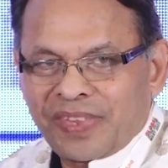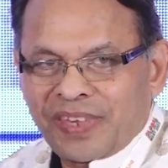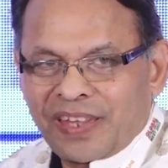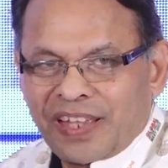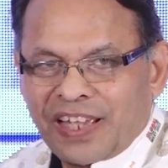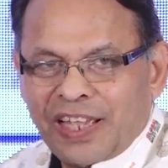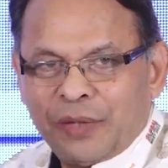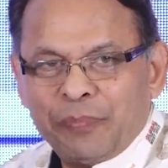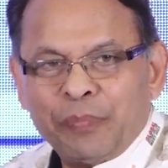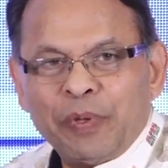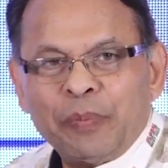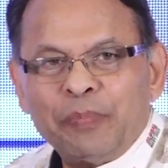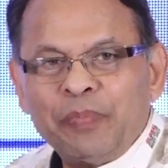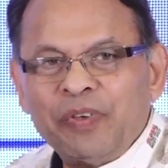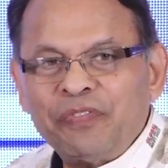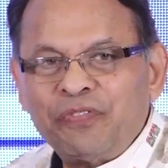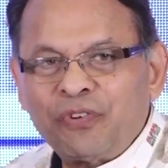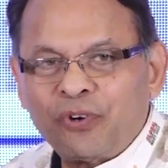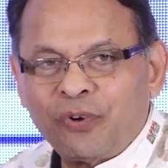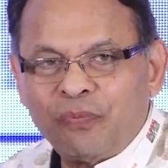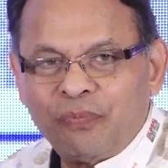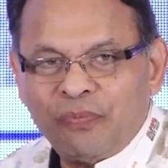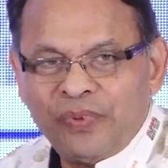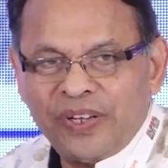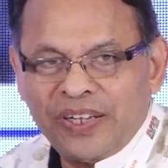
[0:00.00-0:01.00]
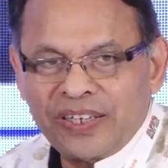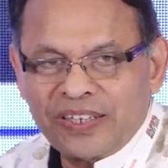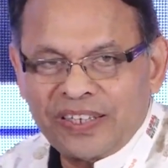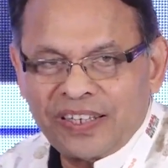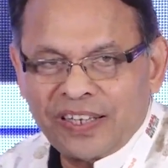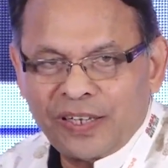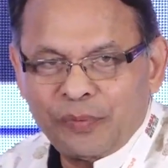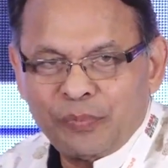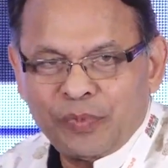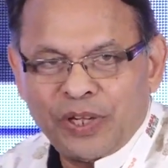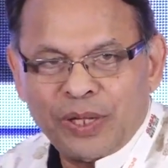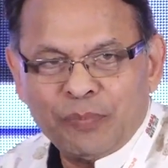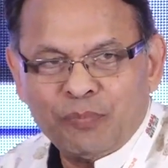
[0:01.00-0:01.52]
I may be from
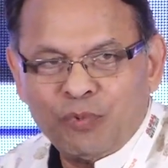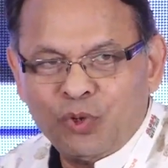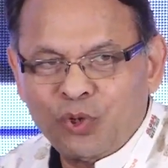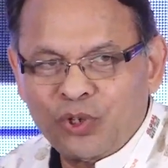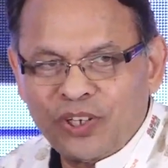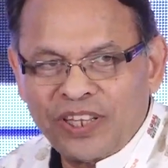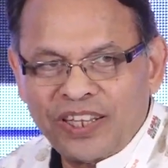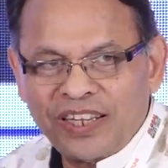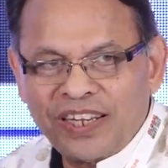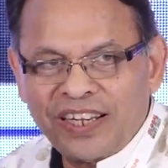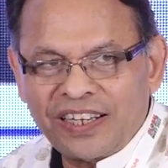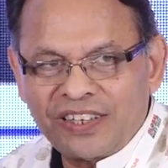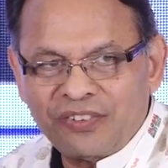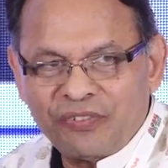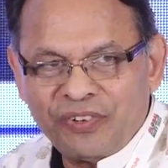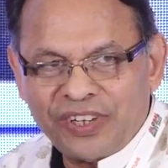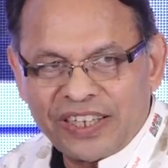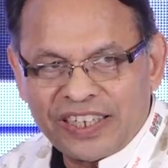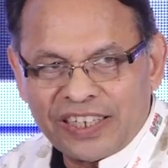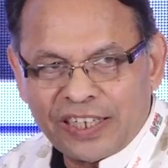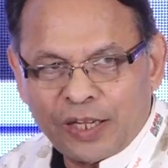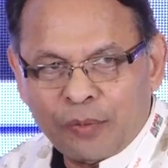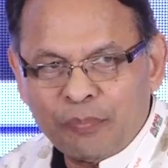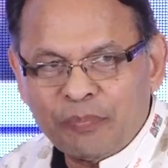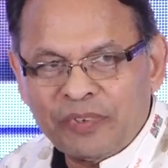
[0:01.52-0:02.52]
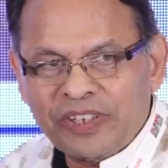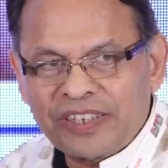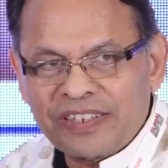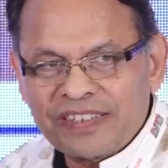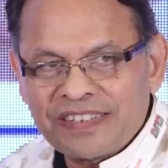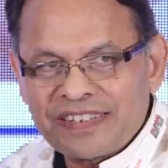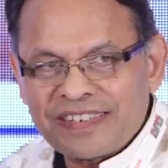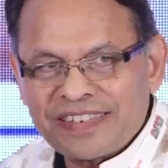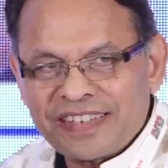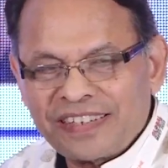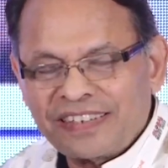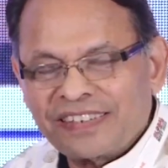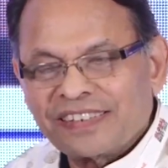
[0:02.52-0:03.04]
Vietnam, I am looking at Vietnam
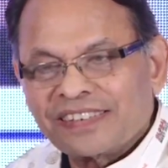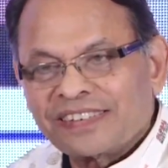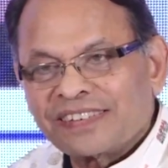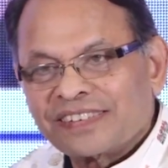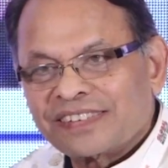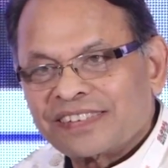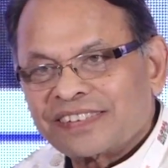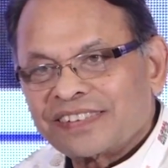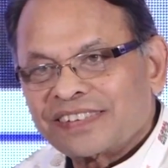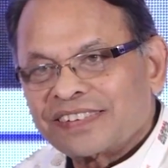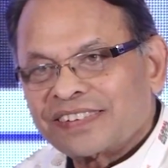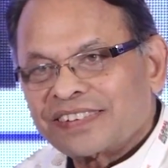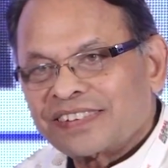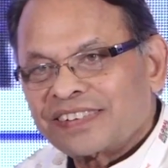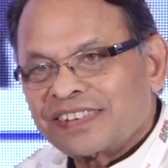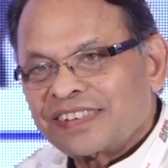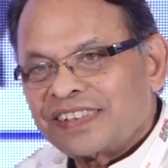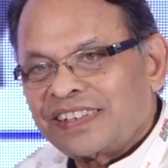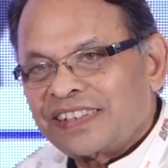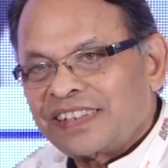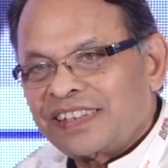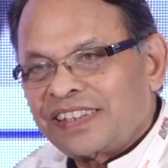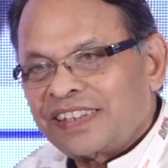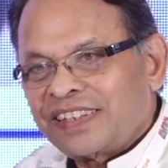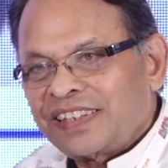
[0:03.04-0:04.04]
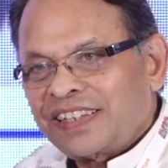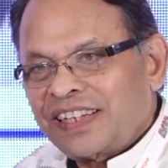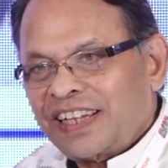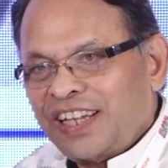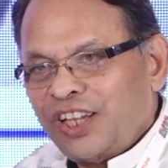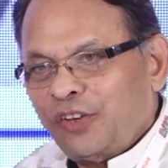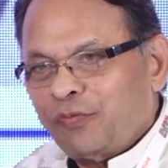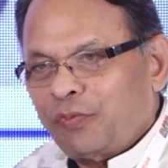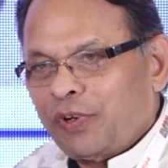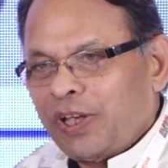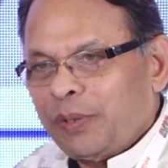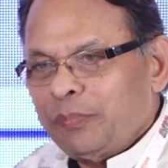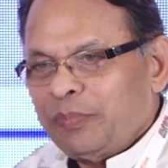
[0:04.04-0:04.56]
currency.
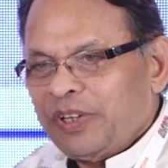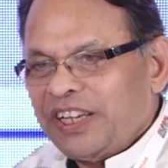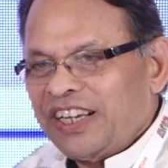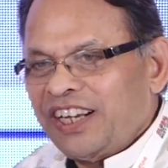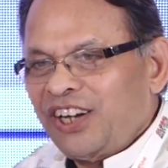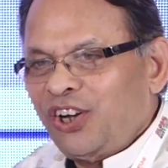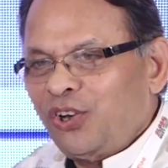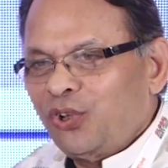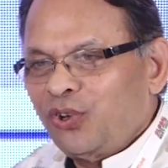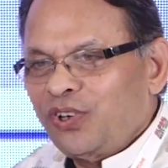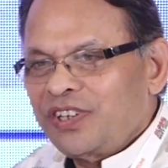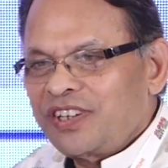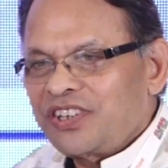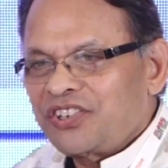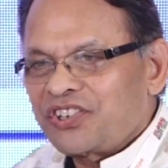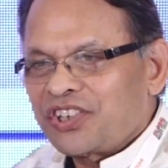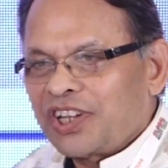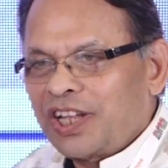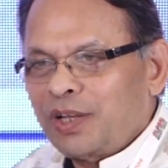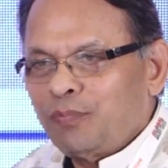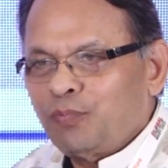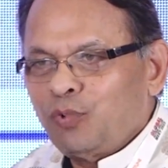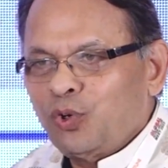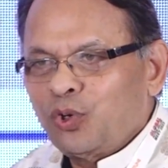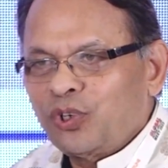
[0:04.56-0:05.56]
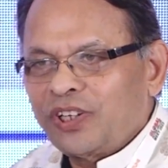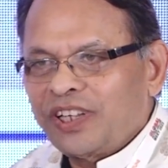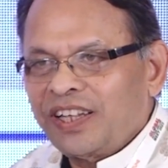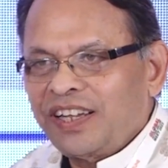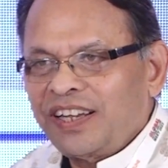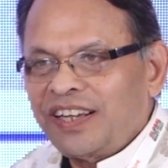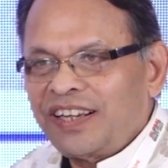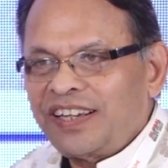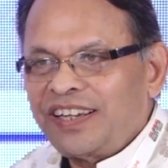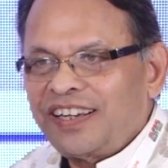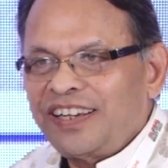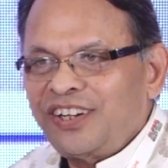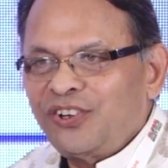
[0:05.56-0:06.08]
If I am in Indonesia, I am looking
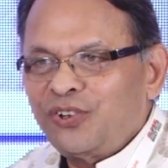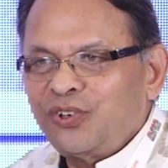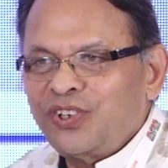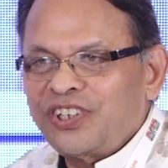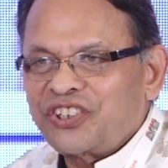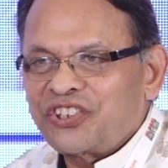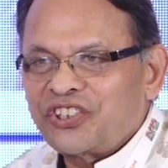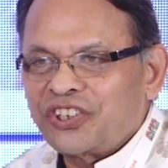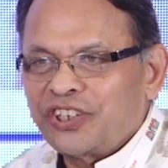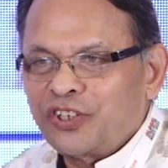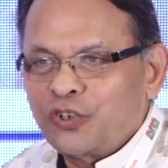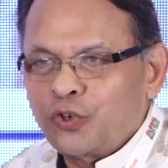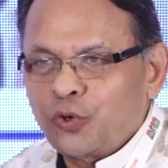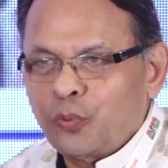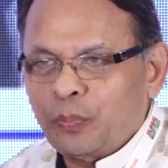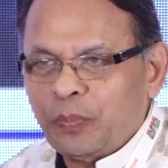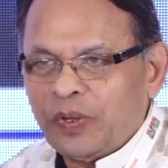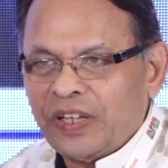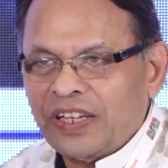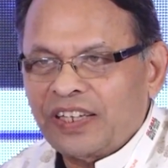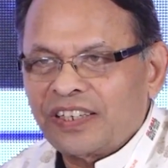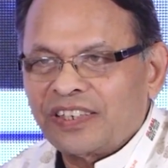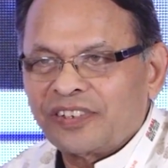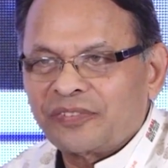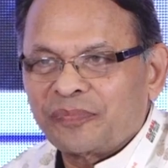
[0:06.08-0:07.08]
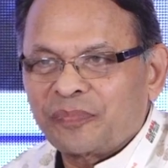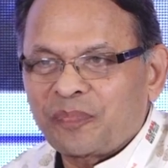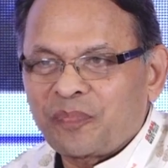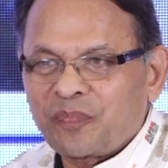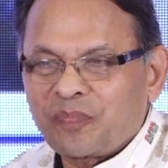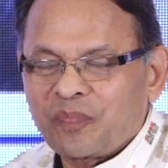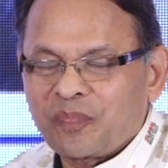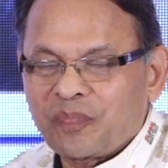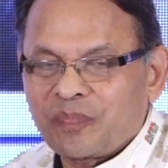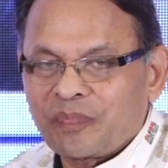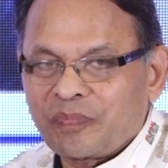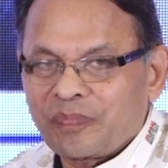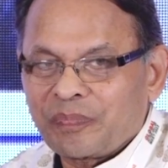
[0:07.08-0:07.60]
at Indonesian rupee.
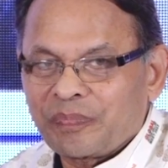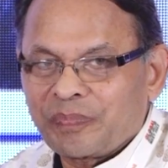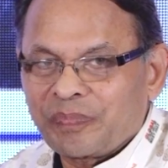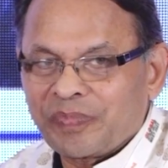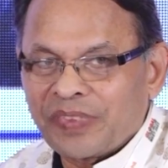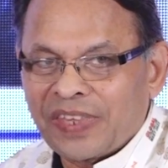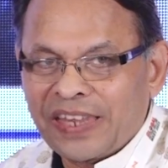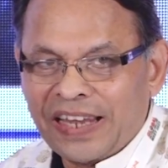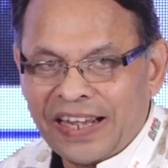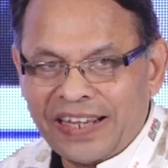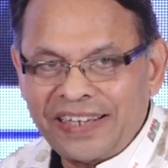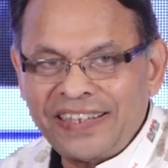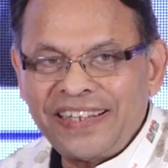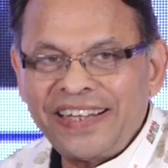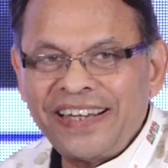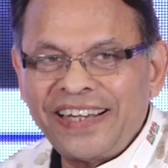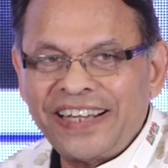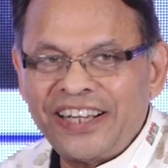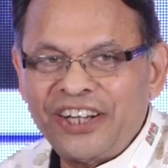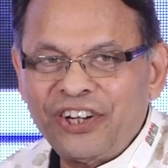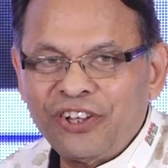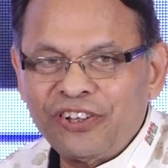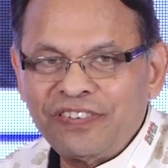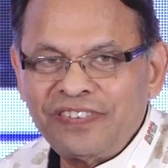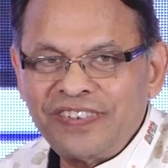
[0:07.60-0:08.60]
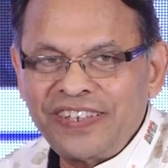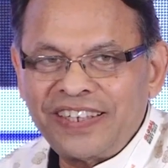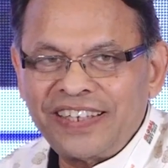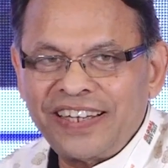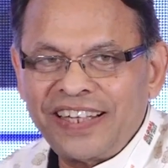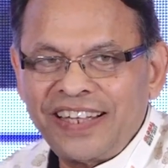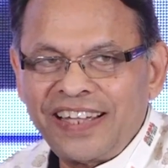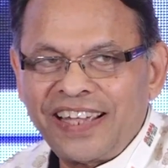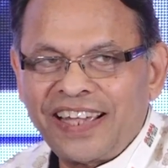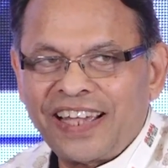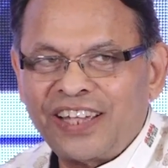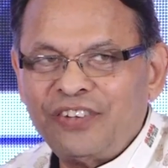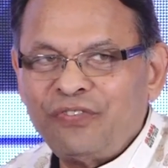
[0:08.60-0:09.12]
At the end of the
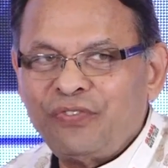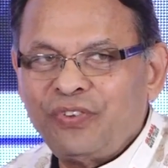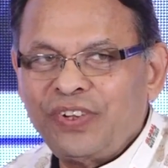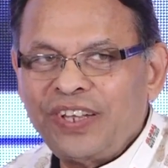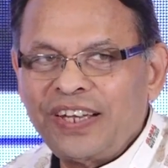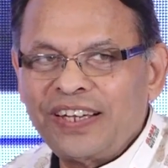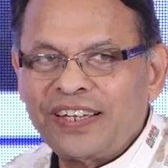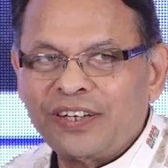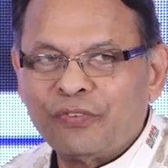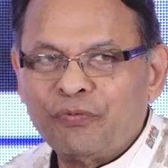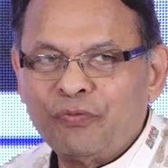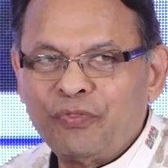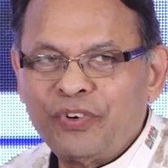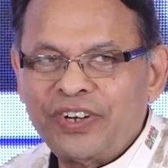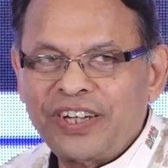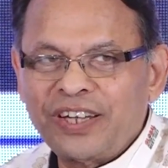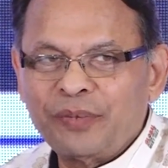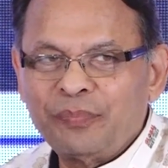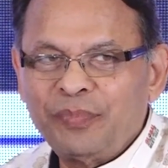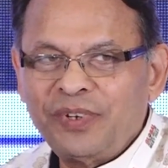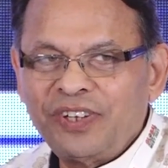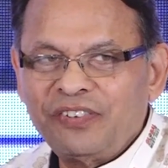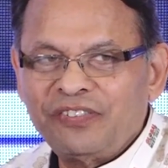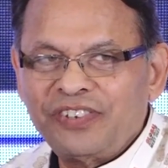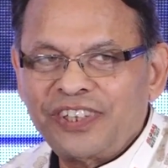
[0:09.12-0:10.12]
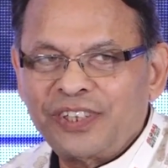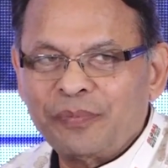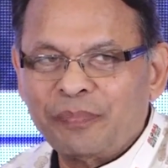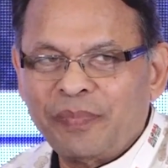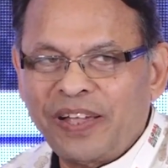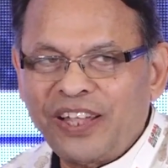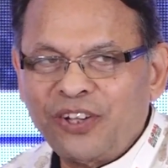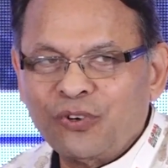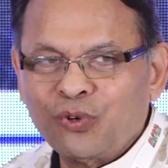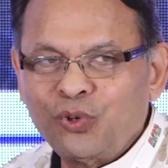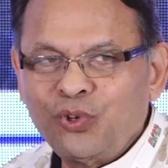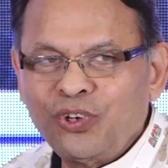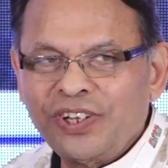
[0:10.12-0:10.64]
day, I feel comfortable with
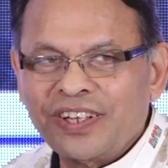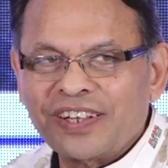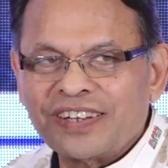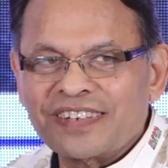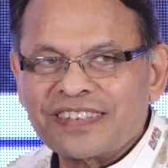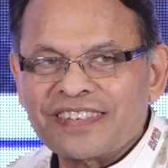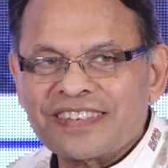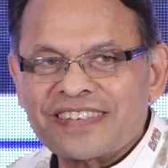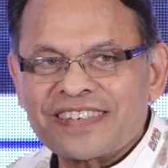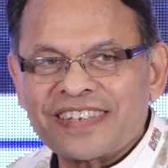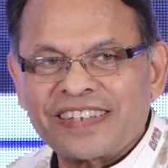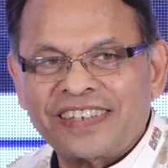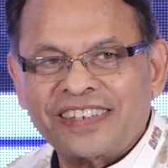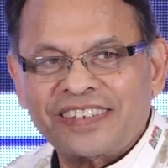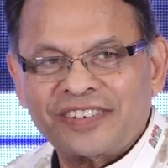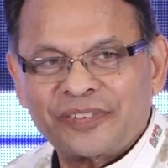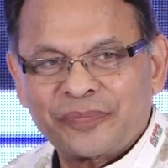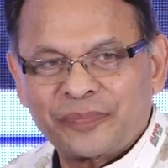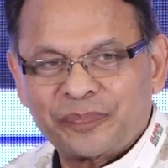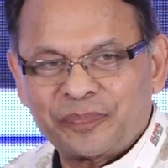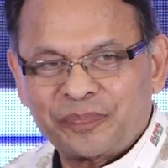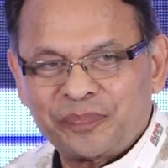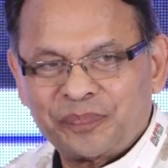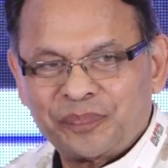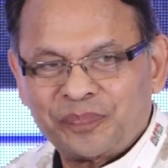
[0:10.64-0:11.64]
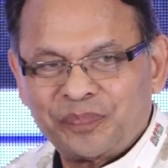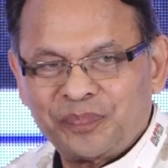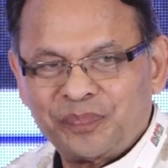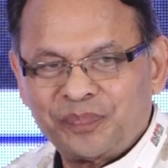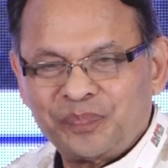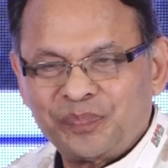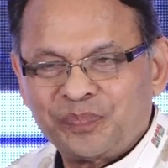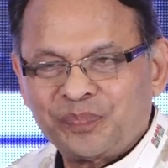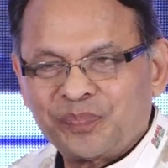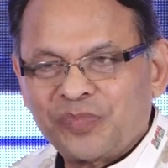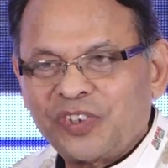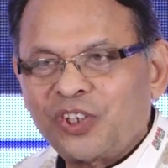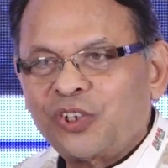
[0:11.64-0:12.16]
my own currency.
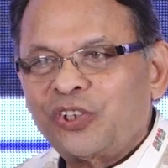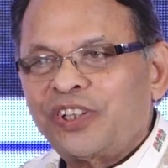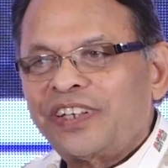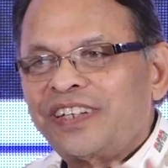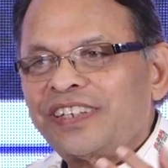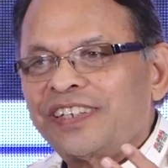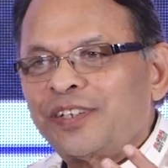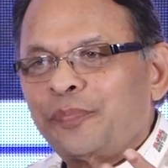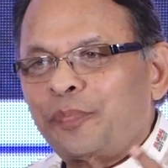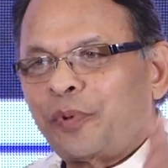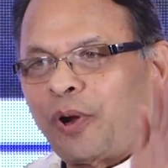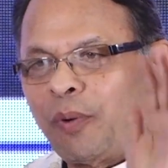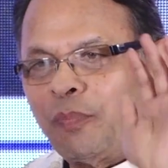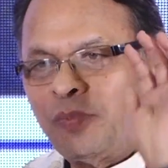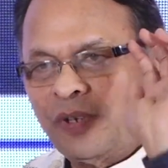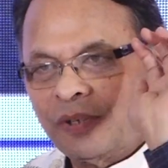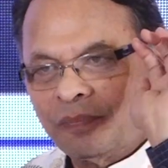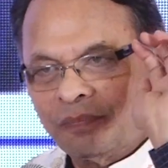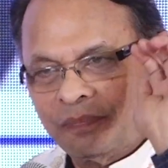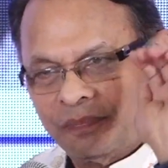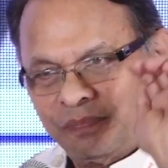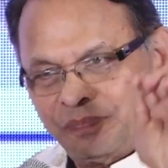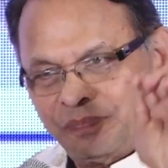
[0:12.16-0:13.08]
Now there is a problem.